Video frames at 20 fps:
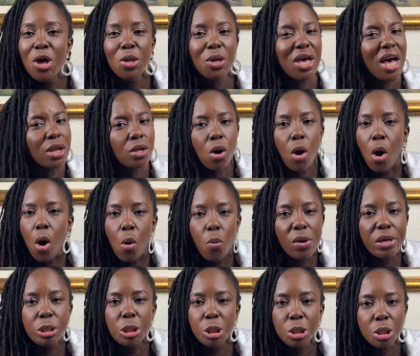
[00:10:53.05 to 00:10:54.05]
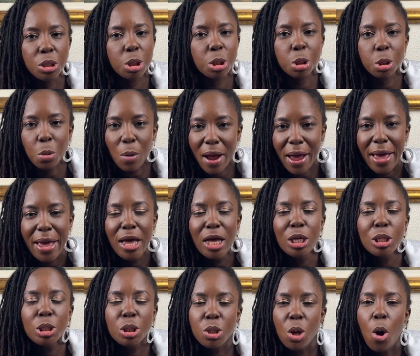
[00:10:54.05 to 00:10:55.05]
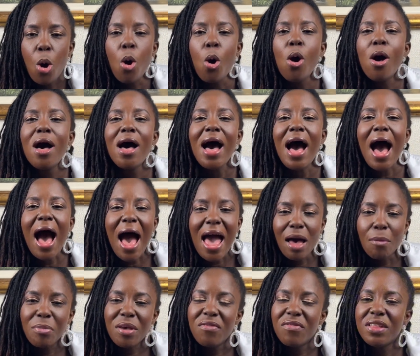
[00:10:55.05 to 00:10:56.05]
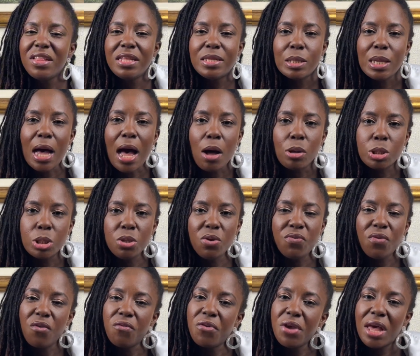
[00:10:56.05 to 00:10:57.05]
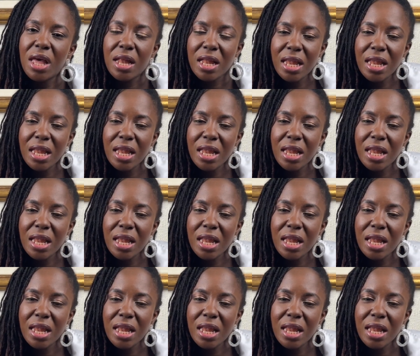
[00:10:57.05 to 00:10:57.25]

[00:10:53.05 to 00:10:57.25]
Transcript: You can always just try. So I am giving it out to you for free.